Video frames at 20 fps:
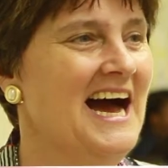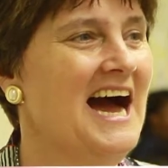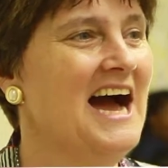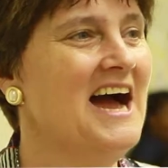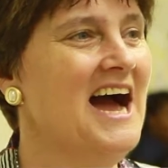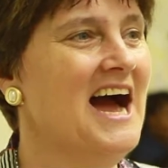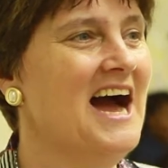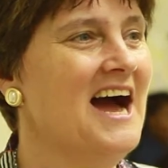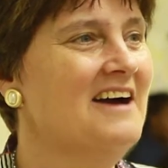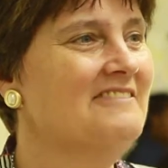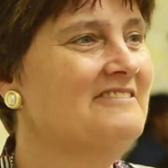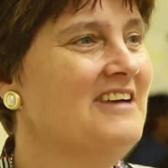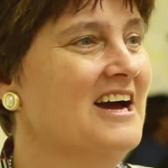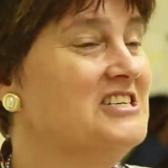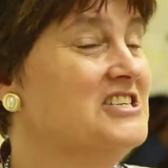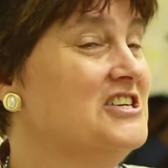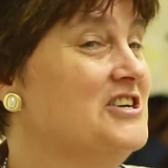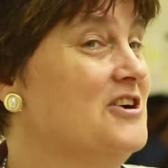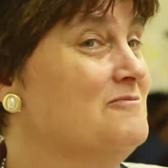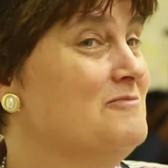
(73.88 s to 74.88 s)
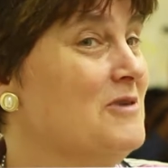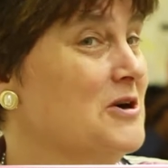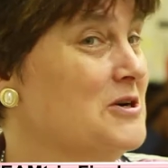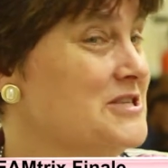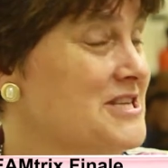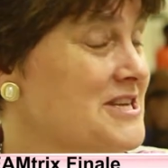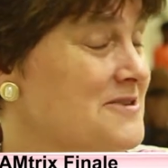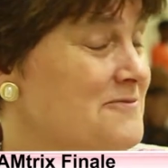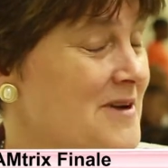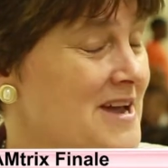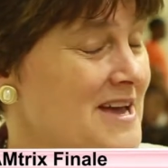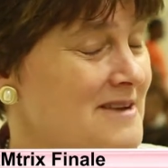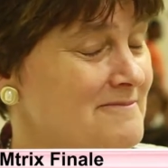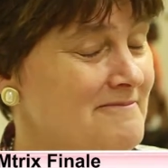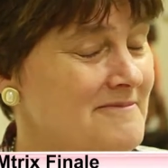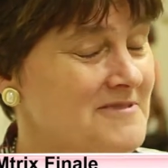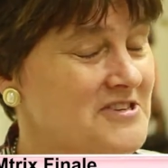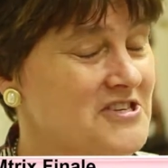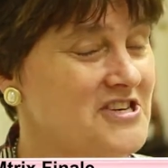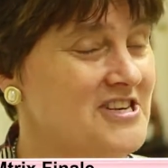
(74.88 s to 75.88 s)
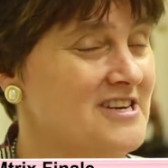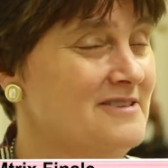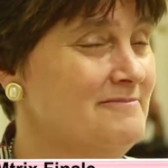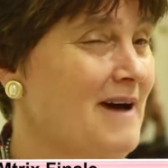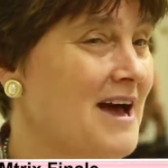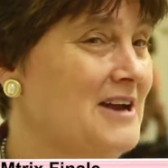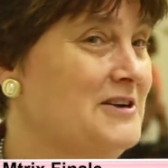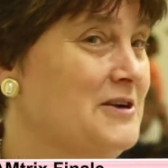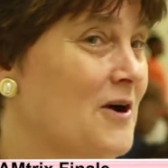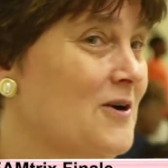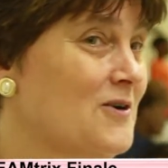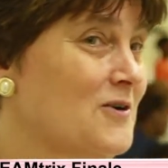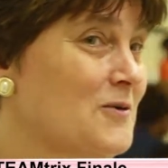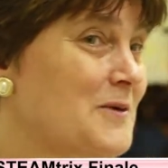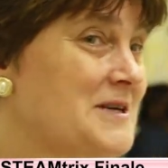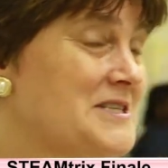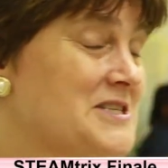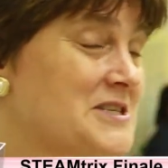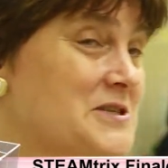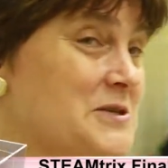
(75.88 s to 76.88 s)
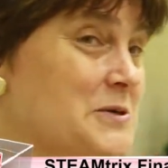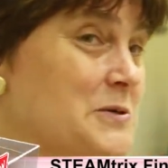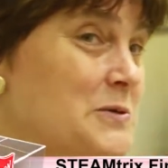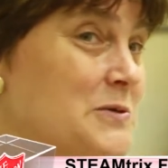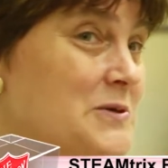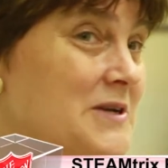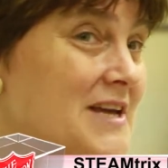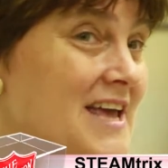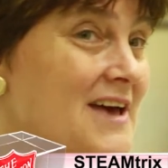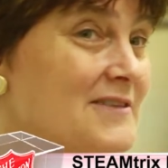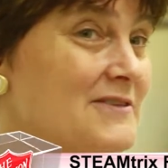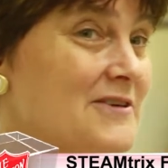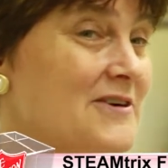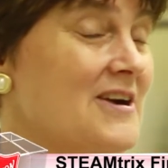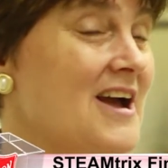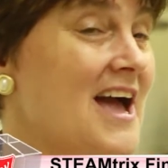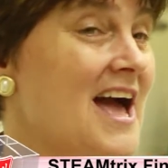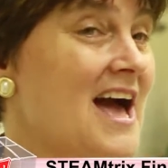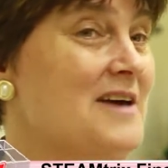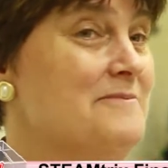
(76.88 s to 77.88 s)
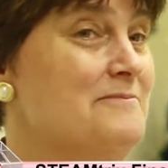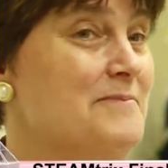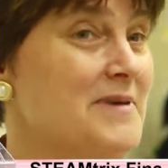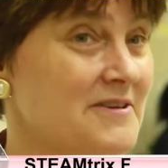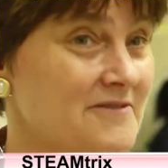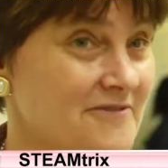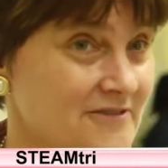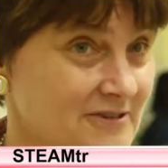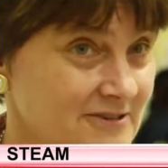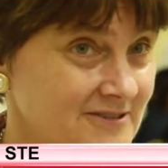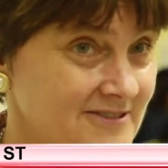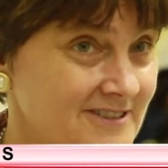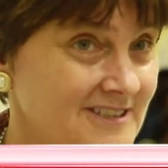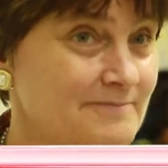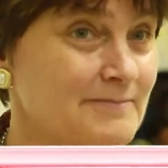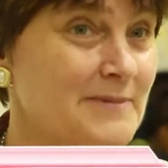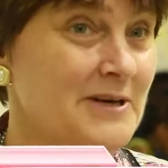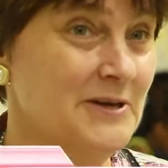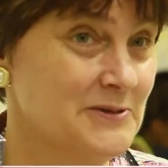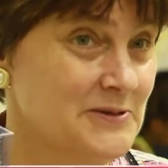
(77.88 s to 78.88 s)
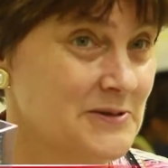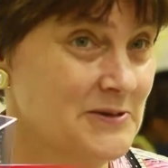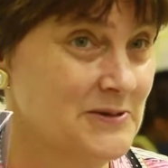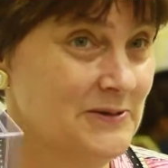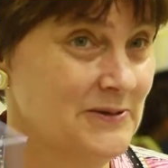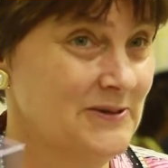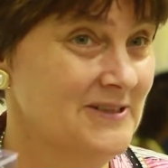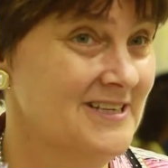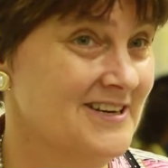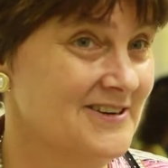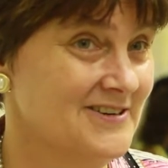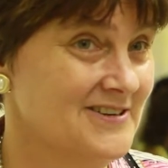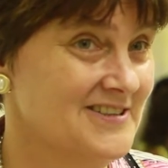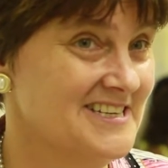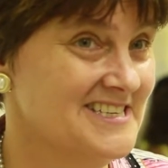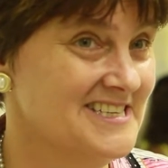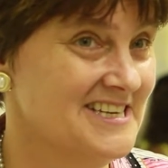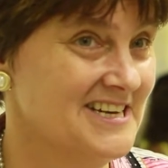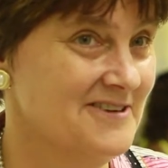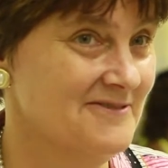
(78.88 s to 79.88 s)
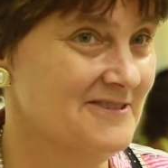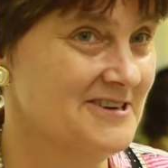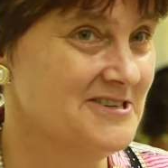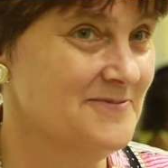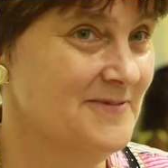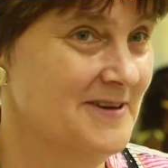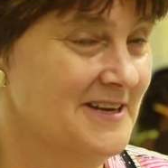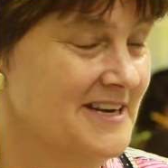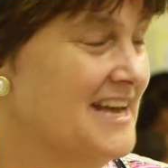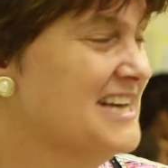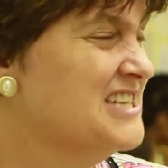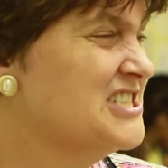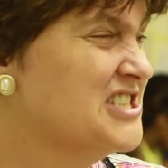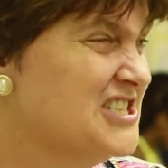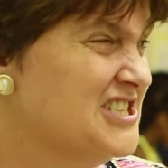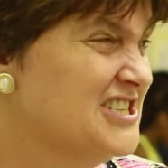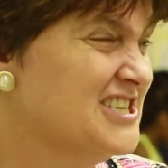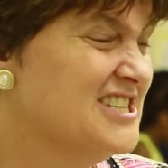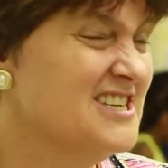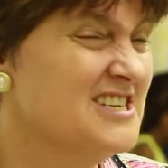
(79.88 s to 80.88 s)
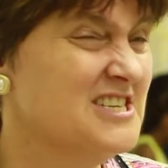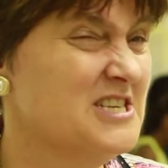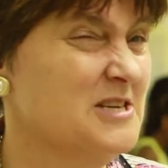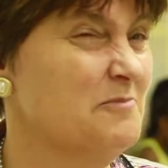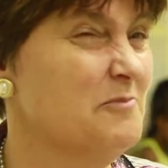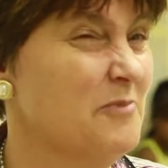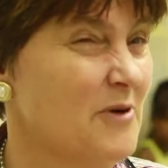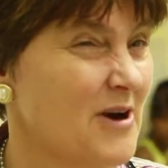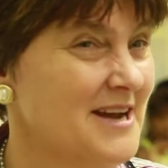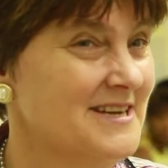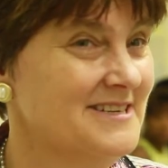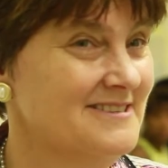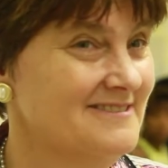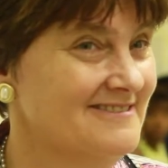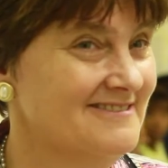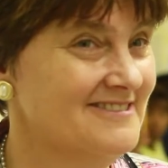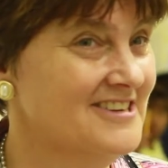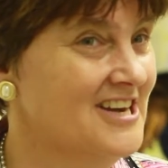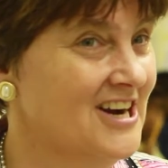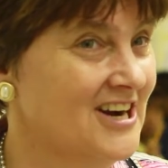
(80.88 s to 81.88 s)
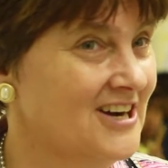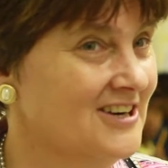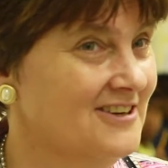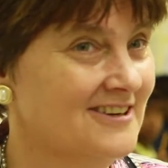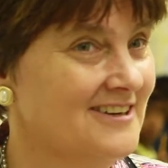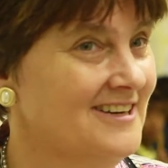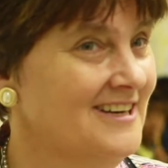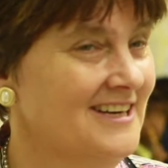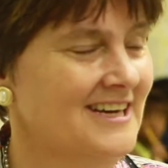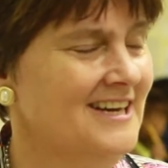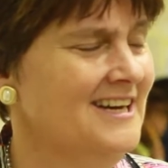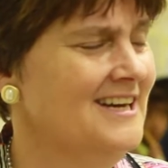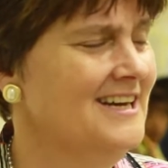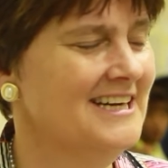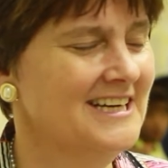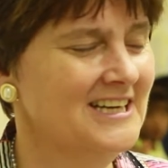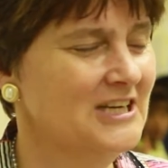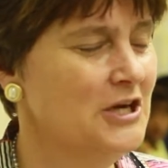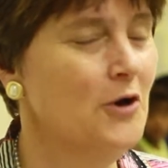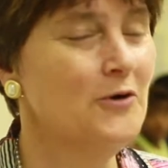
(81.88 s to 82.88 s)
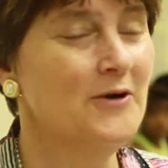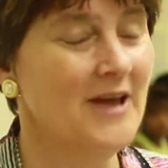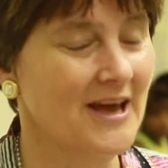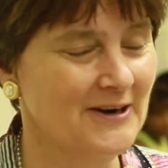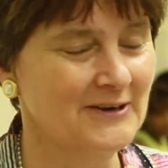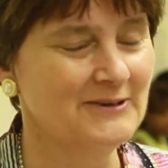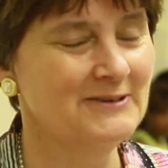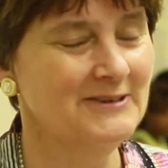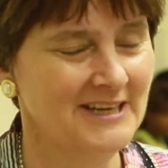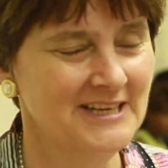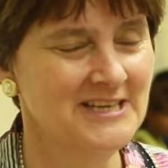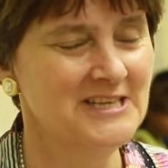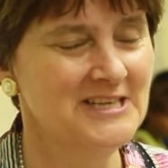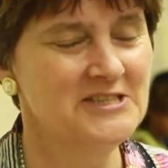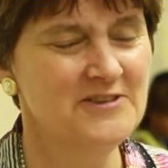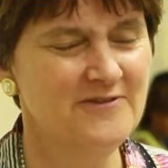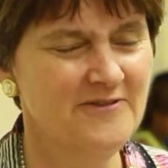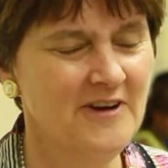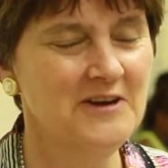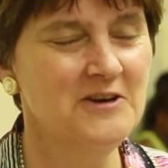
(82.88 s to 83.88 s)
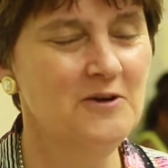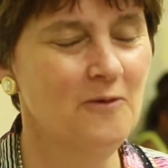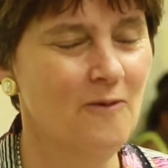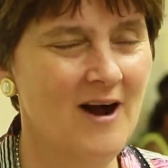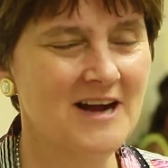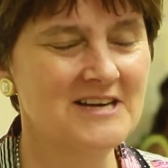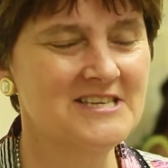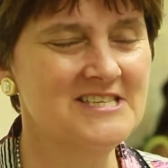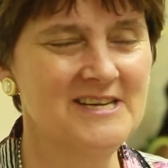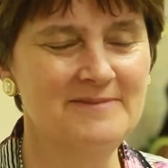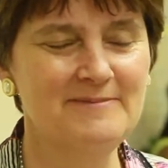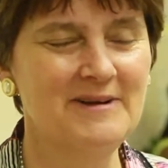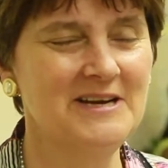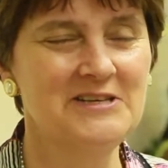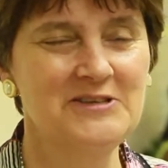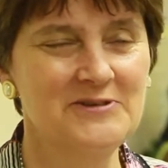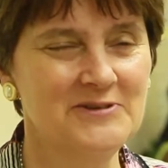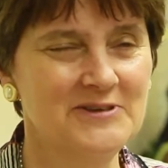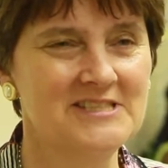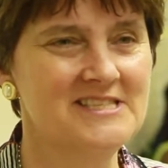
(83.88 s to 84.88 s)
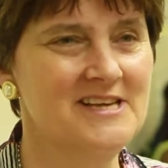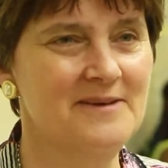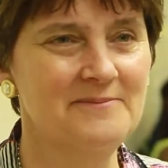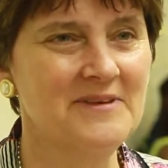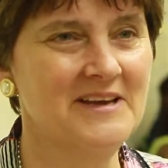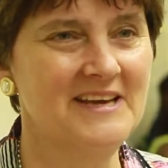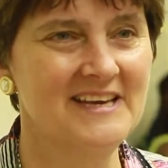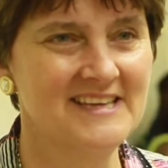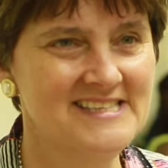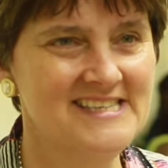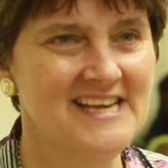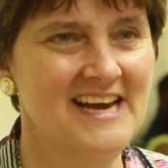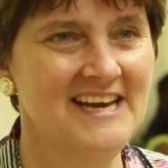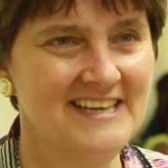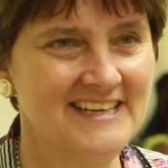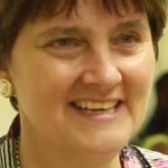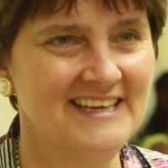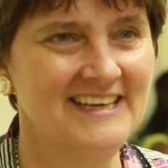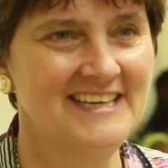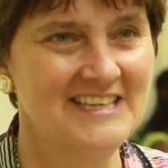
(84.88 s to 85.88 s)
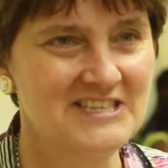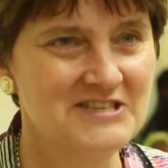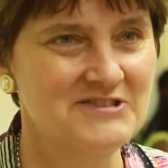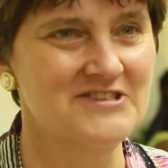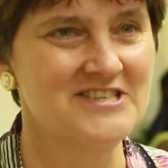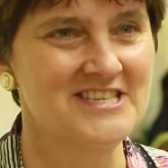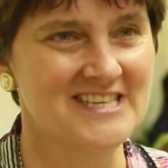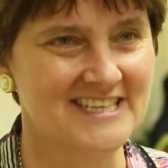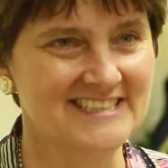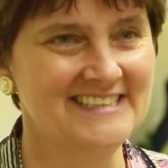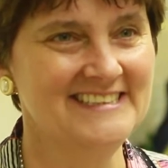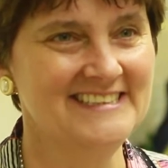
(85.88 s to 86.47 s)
I've got to know Mercy when she and my daughter went to school together at Benford Middle School here in the city of Richmond, and she's just a bright young go-getter, and it's fun to watch somebody doing something exciting and interesting.